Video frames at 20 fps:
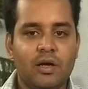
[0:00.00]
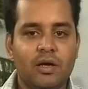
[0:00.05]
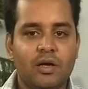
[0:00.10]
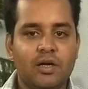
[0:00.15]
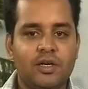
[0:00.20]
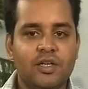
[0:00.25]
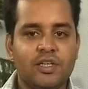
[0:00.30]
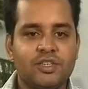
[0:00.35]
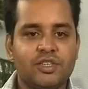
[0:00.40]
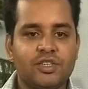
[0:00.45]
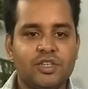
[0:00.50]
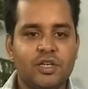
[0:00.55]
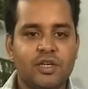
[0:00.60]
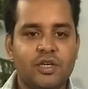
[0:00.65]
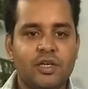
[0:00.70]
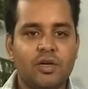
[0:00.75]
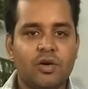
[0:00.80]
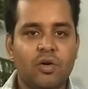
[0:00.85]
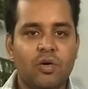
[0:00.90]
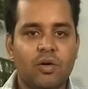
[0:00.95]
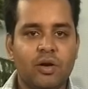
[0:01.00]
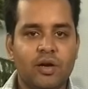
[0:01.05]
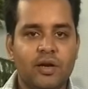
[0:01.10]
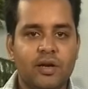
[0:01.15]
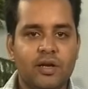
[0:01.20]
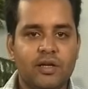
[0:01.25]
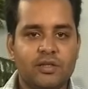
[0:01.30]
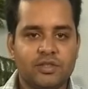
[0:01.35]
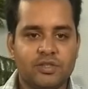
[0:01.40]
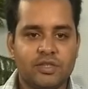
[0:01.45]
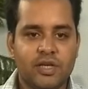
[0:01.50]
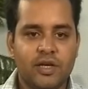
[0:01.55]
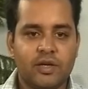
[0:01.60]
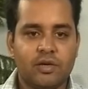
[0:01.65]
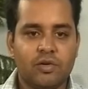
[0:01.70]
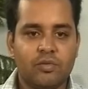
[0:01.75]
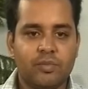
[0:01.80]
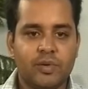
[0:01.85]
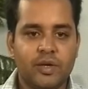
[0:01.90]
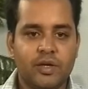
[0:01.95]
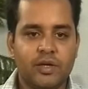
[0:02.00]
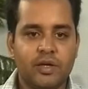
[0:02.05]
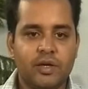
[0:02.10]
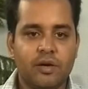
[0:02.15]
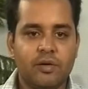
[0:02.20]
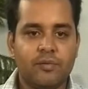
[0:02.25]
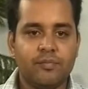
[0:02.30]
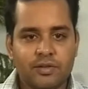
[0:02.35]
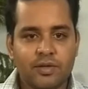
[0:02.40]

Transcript: a dictionary, or an encyclopedia.